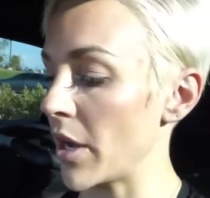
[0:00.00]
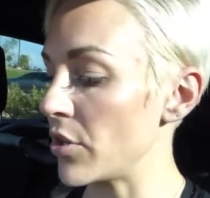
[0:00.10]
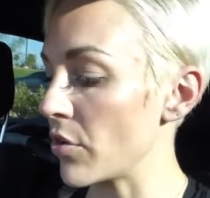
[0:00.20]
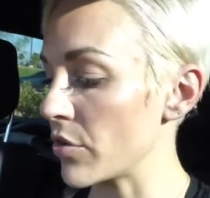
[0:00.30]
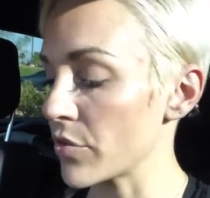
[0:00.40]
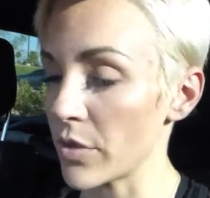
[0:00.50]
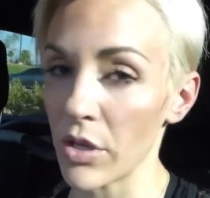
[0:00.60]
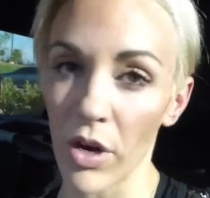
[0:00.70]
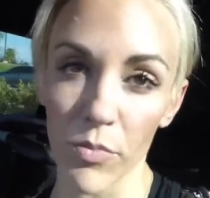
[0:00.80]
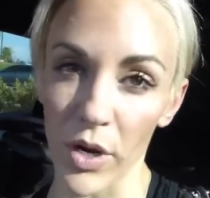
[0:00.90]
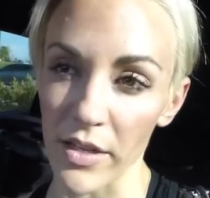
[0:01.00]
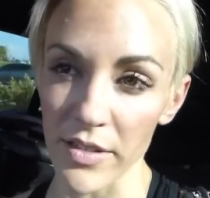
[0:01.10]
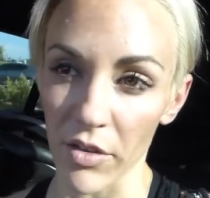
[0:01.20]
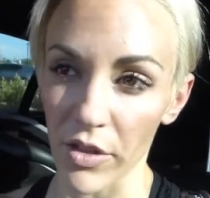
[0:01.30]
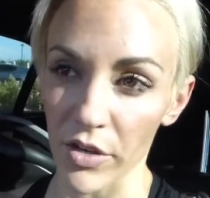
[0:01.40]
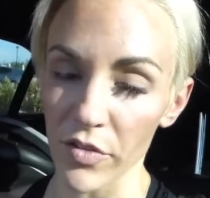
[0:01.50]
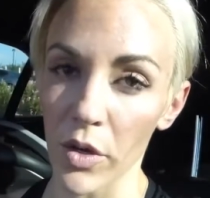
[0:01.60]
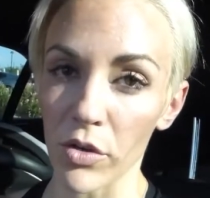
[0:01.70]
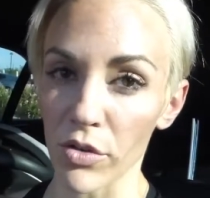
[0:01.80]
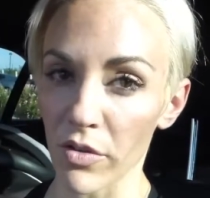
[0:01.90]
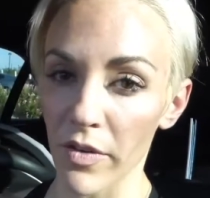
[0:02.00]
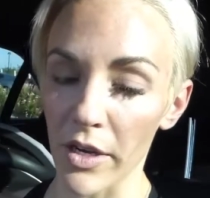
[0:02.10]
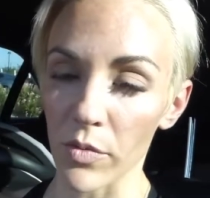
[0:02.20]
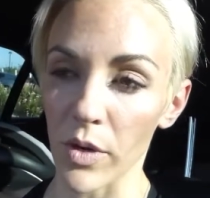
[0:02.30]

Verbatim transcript: I know there's really great brands out there, so I know you'll find